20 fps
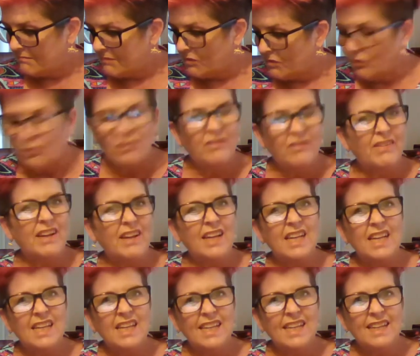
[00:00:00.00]

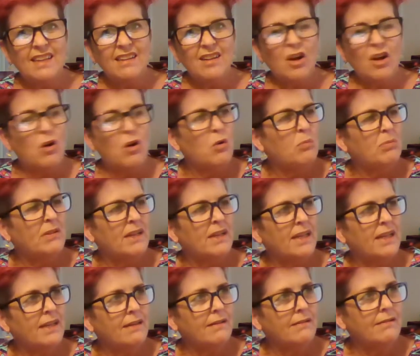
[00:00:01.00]
unveiling,
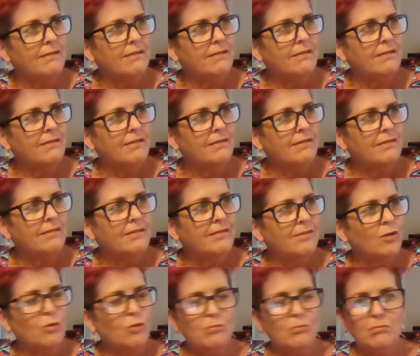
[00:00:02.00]
opening,
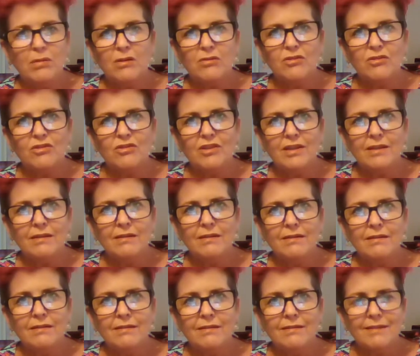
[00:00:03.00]
unboxing
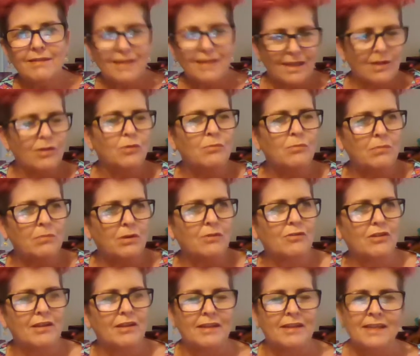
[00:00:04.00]
yeah,
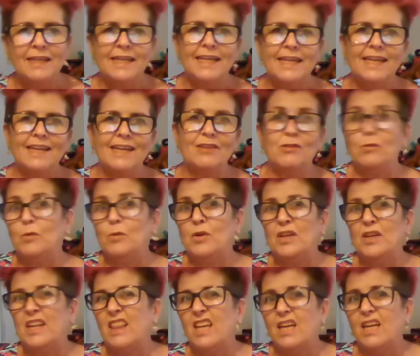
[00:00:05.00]
unboxing is the word
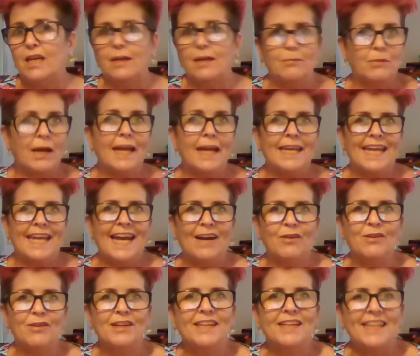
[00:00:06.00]
I think. But
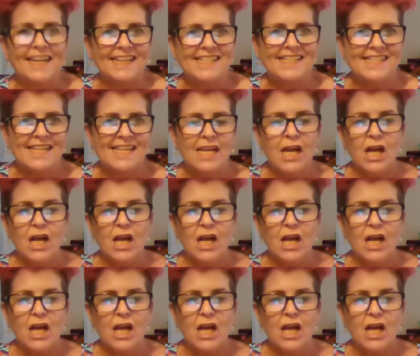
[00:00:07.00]
anyhow, yes.